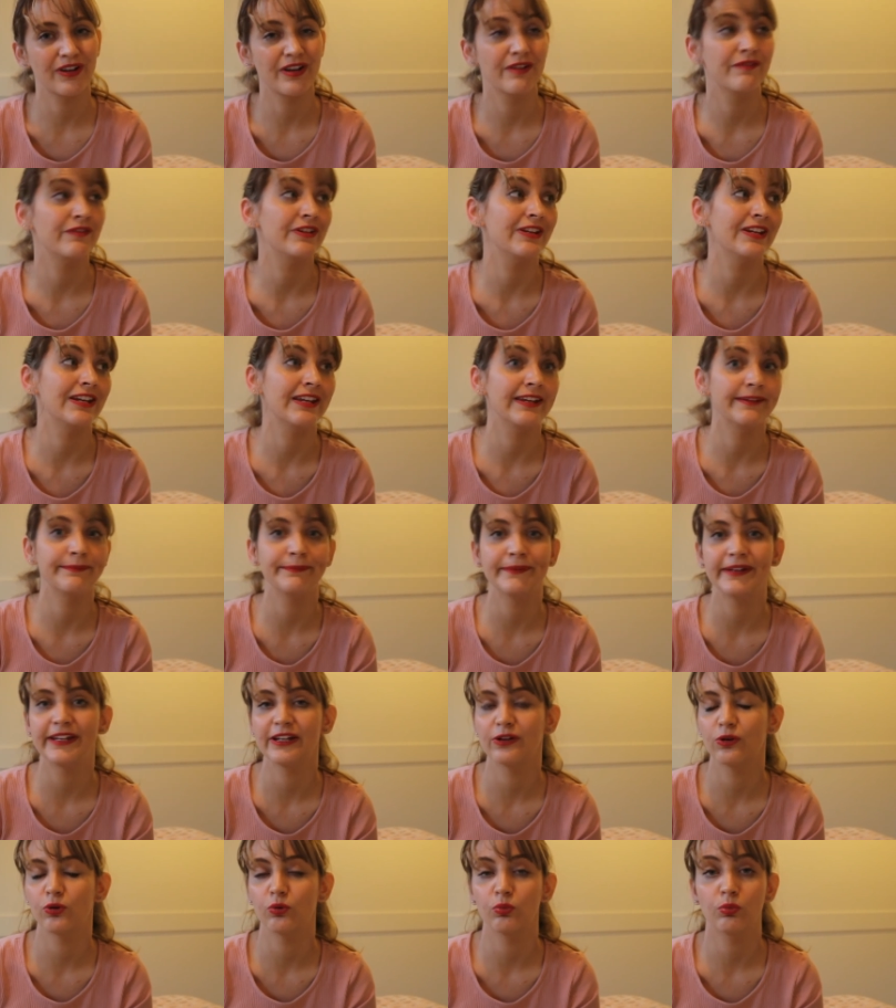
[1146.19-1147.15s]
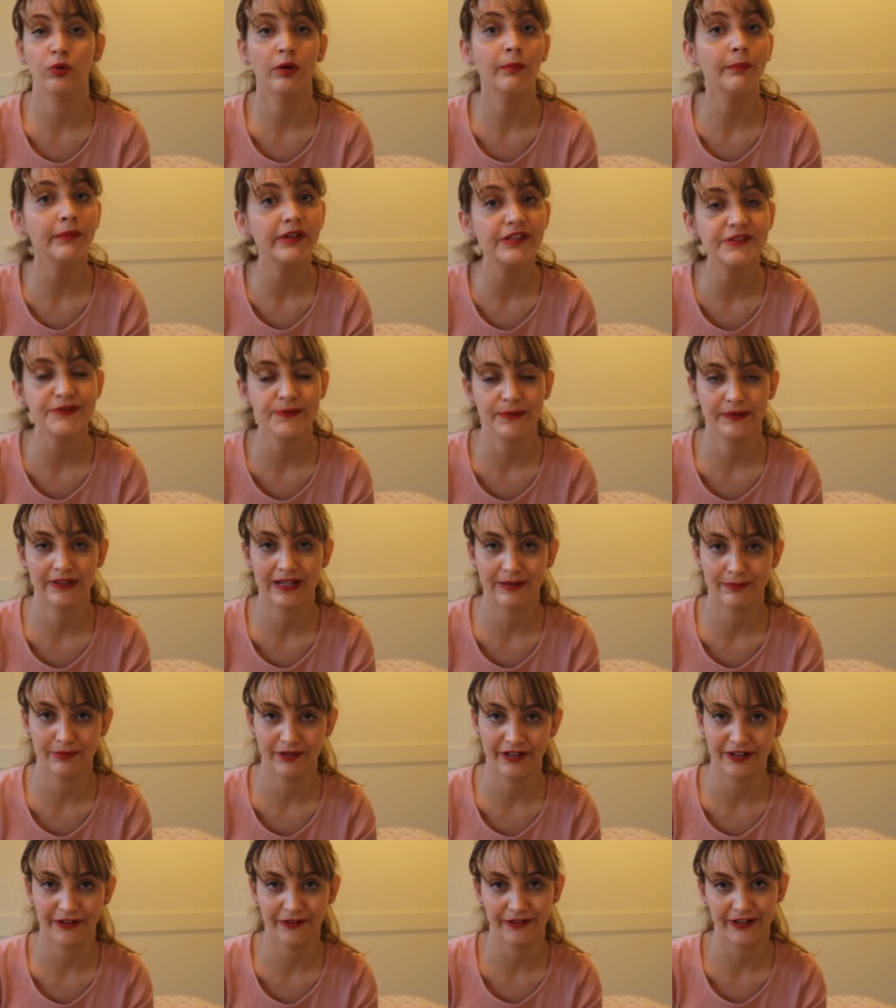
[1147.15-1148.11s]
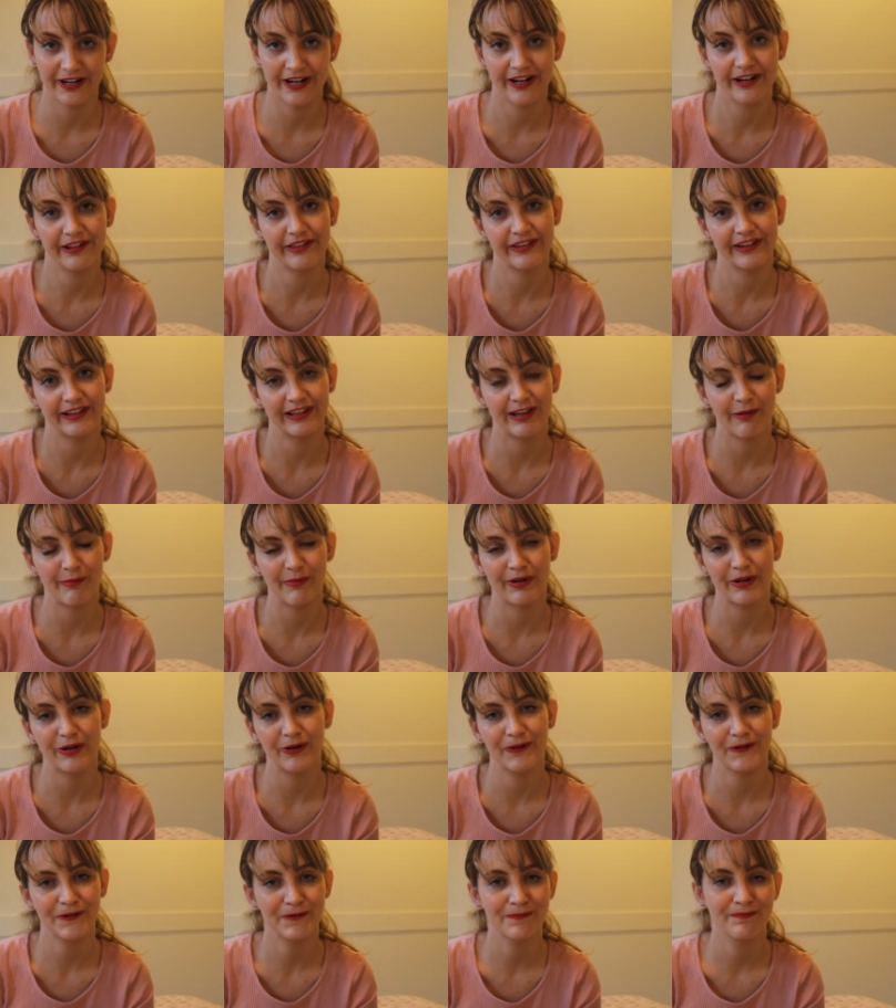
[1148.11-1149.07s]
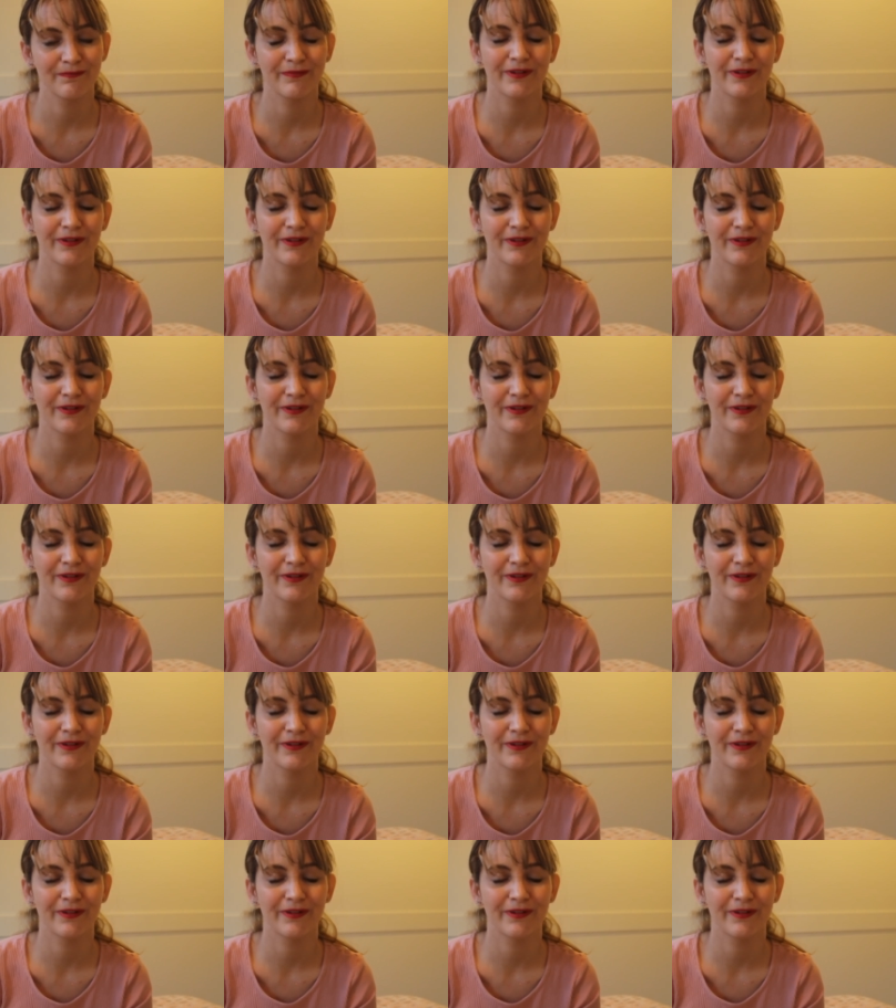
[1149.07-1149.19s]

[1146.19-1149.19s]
If you need me or want me to elaborate on anything, let me know.